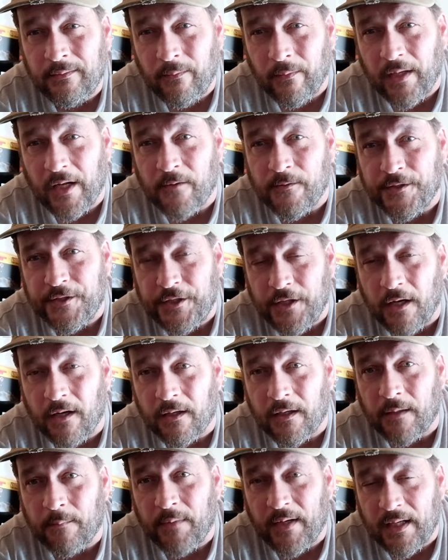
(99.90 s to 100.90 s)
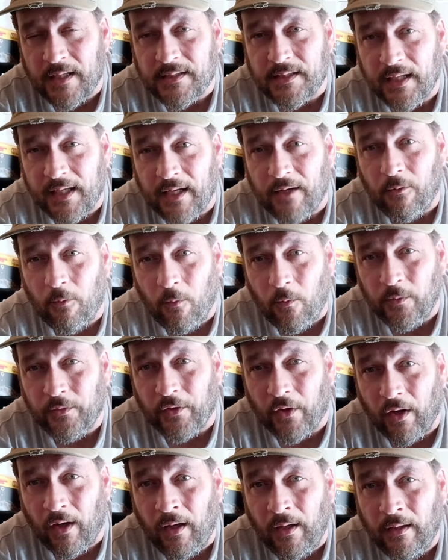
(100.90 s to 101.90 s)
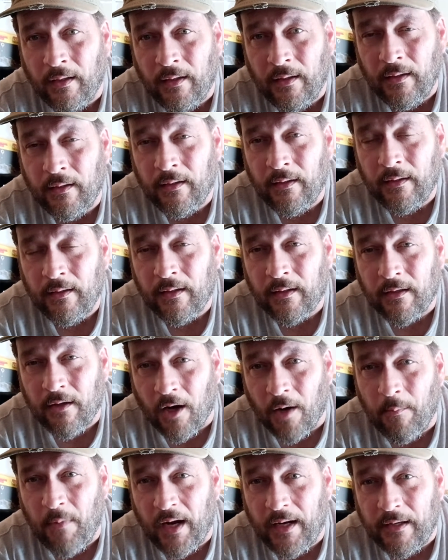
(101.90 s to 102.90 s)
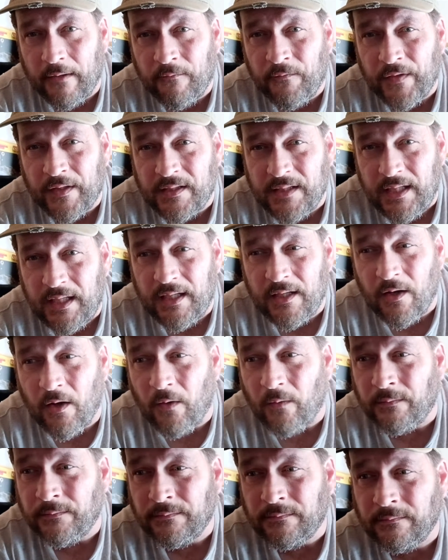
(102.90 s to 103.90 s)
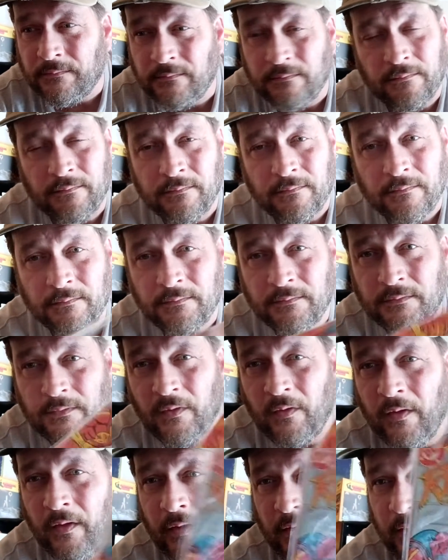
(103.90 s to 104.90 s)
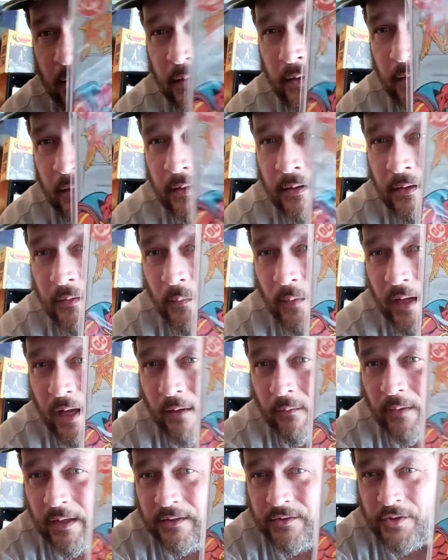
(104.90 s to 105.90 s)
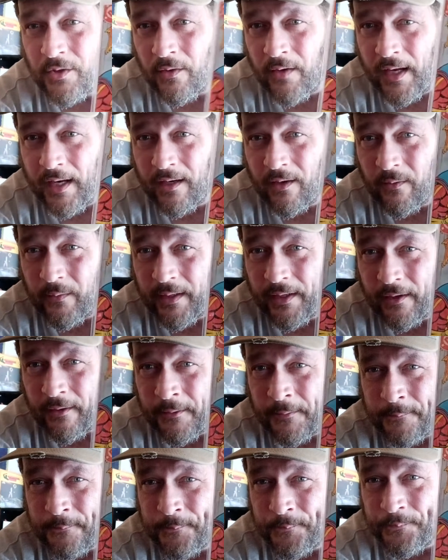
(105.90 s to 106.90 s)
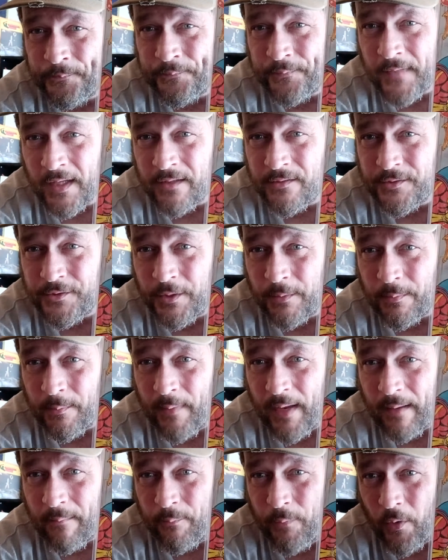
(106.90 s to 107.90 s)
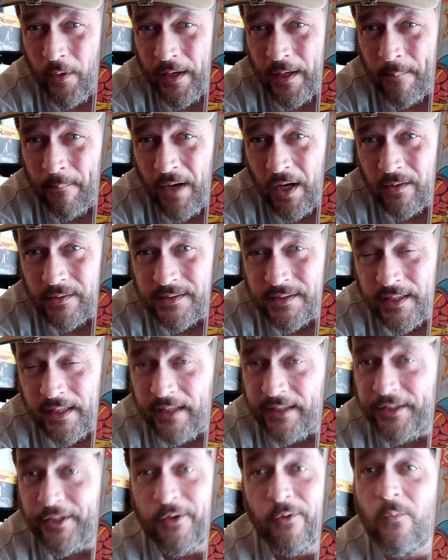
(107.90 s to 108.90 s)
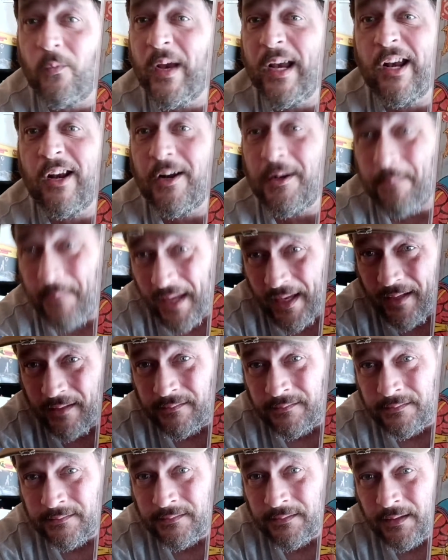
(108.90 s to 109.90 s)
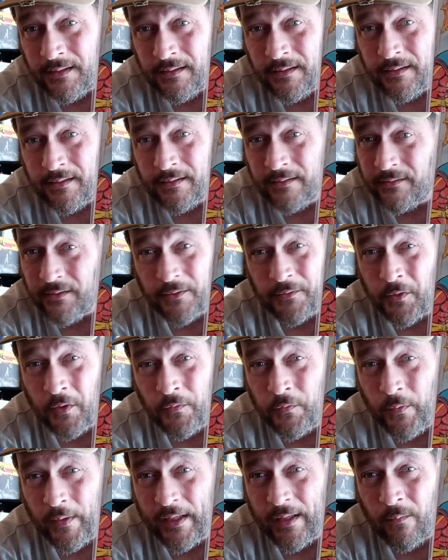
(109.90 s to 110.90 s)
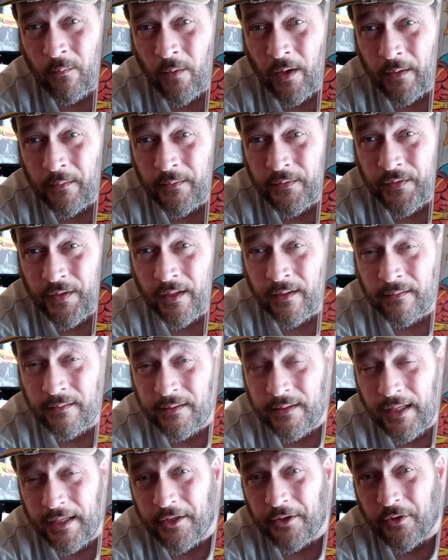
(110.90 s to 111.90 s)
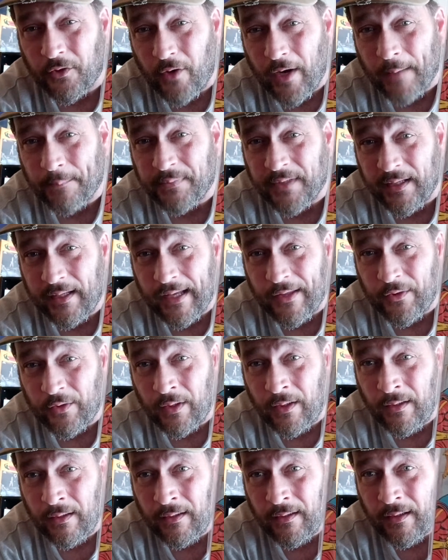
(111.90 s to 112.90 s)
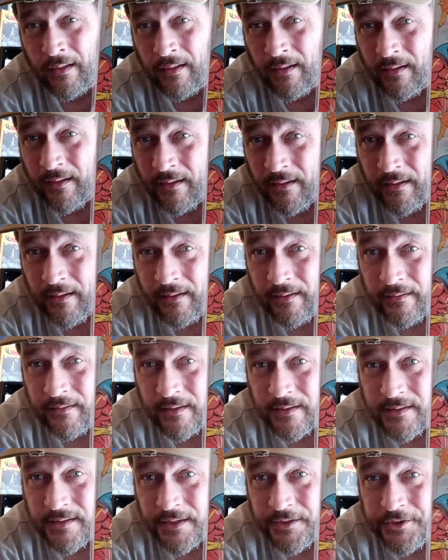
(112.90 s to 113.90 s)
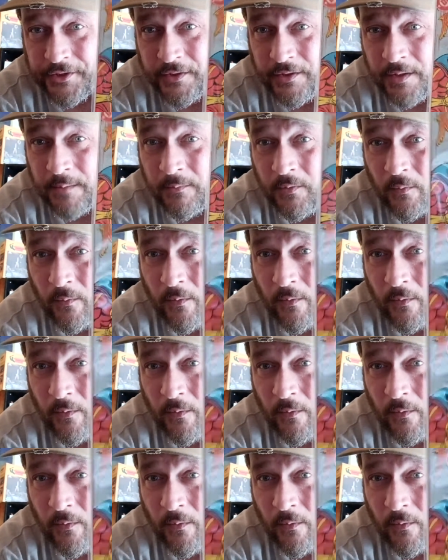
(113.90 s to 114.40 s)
when I was younger, but as I get older, Carmine Infantino. We got Red Tornado here. Superman pointing him out saying, "You're weird, man. Don't know if we can work with you. Get your crap together." There's issue number